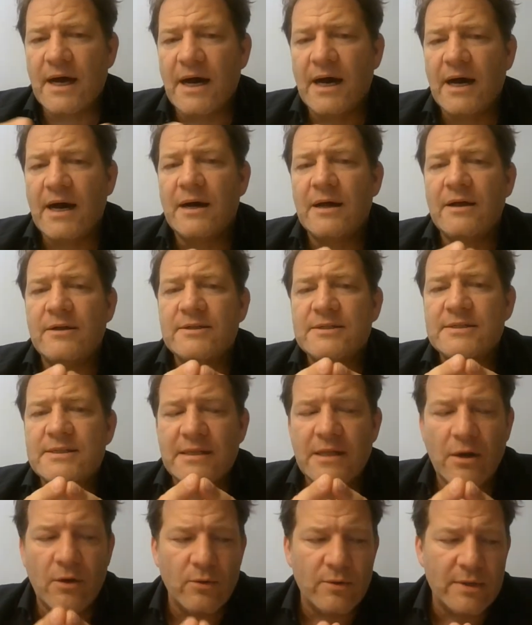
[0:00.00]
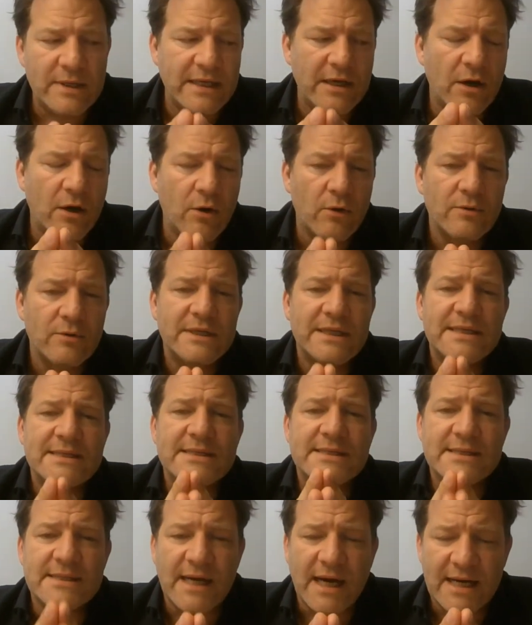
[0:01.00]
are slowly only
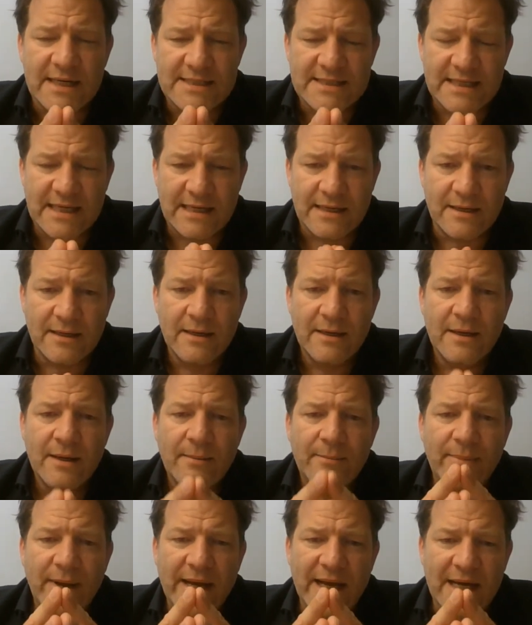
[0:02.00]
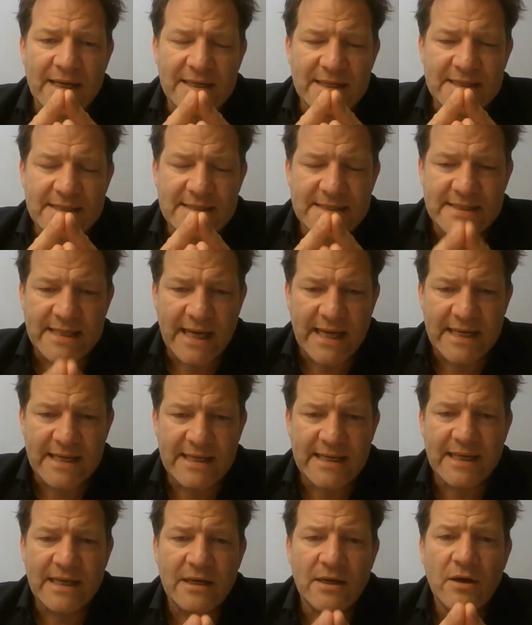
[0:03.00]
starting by
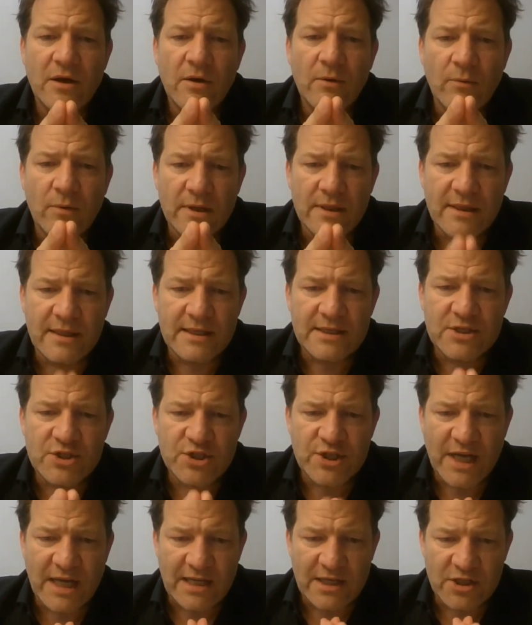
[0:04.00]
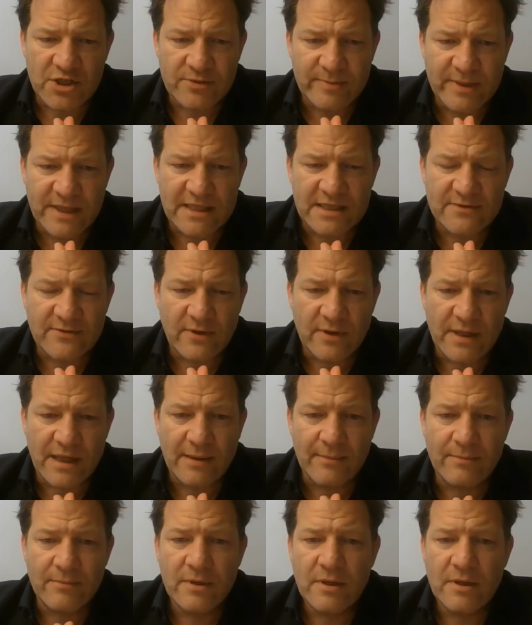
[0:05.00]
understanding what this challenge means for them.